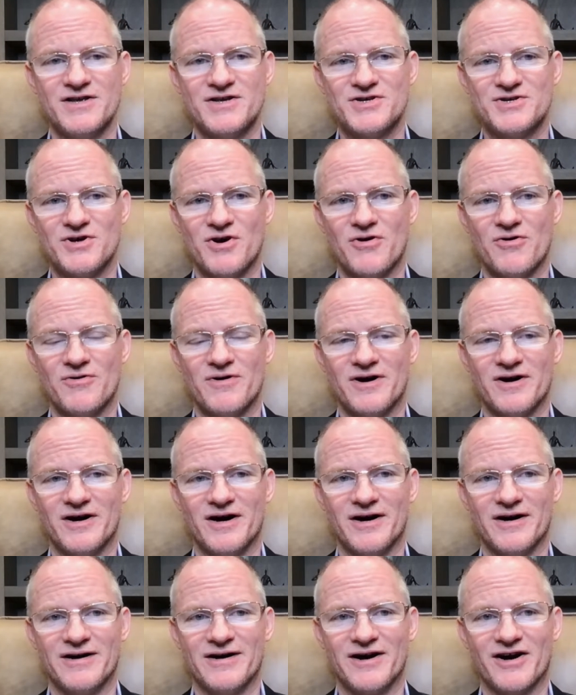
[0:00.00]
So,
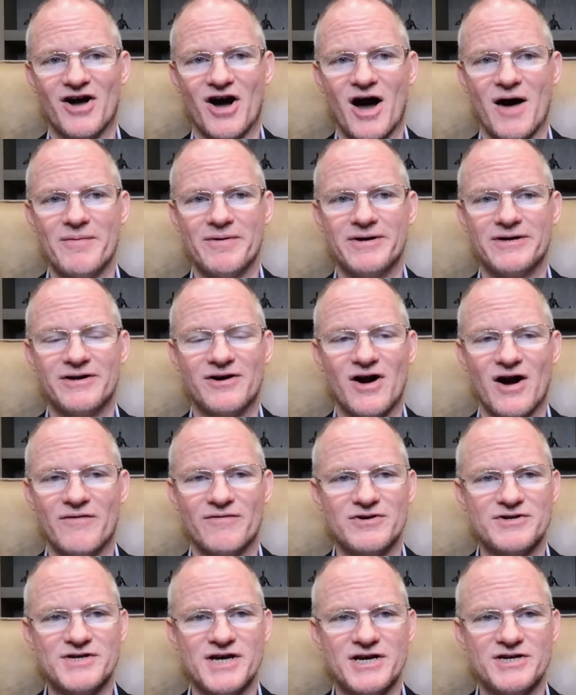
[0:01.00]
uh, a common
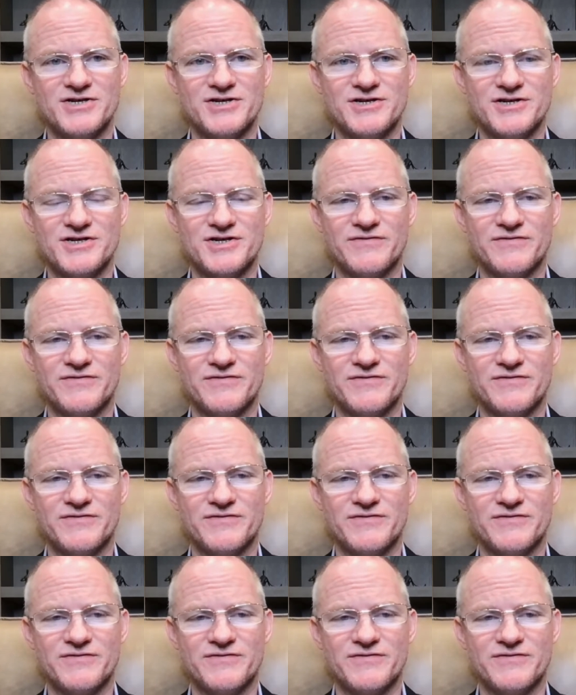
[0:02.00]
conversation